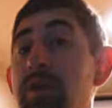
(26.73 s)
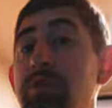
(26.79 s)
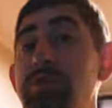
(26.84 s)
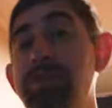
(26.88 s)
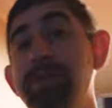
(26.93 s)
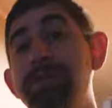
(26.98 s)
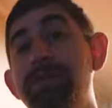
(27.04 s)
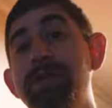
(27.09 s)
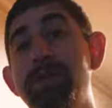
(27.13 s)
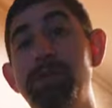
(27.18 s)

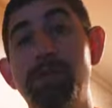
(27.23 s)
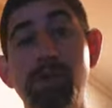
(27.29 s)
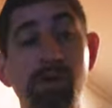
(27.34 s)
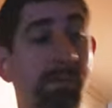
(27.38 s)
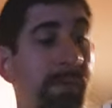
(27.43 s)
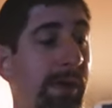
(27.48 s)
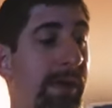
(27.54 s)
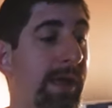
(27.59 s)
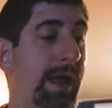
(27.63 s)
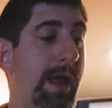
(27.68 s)
ocean view
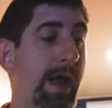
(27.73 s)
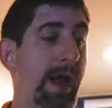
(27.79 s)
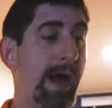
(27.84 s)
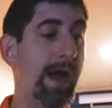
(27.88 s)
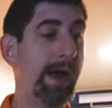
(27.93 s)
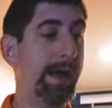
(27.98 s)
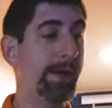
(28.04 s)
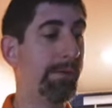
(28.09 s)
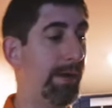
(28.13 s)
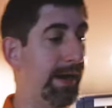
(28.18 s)
room.
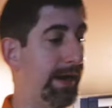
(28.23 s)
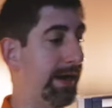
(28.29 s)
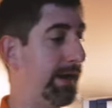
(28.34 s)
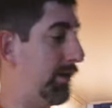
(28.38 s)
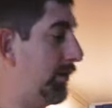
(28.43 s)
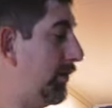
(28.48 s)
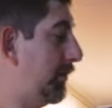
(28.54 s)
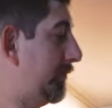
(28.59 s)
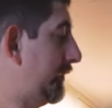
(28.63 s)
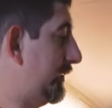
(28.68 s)
Uh, and right
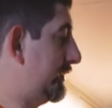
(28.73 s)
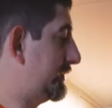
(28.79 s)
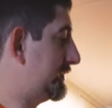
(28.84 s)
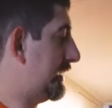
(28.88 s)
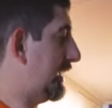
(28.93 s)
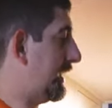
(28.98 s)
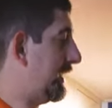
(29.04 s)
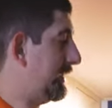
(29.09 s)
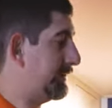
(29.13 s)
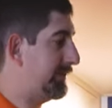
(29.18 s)
here over to the
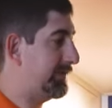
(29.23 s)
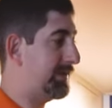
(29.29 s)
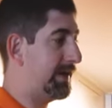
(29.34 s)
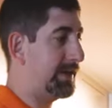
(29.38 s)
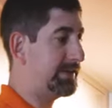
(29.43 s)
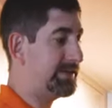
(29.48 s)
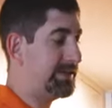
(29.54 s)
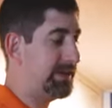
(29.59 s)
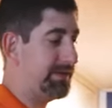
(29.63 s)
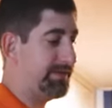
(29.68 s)
side, you've got
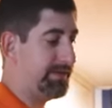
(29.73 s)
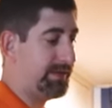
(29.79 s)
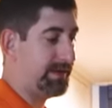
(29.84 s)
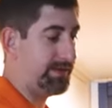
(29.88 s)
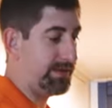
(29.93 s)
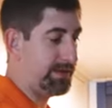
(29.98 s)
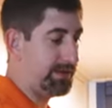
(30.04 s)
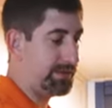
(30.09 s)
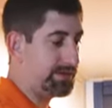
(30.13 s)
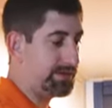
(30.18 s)
a TV that you